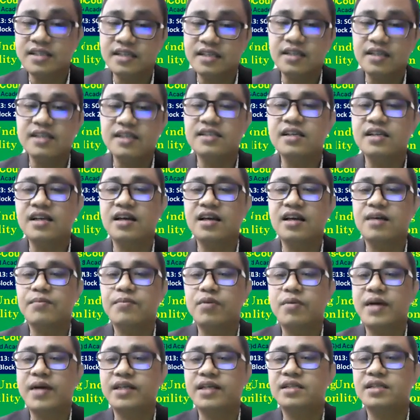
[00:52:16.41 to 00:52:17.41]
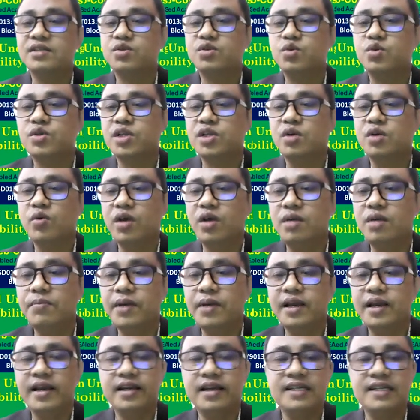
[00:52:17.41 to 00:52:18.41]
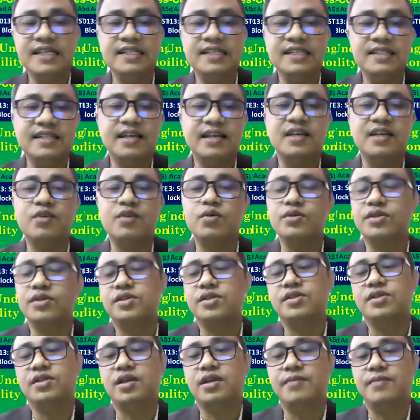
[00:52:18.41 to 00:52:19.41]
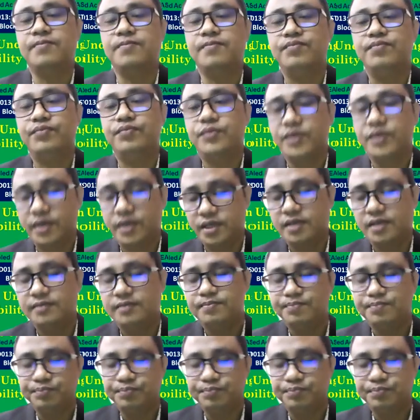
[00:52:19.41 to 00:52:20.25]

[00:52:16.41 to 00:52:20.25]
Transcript: increasingly compromising social well-being in intact ecosystem, right?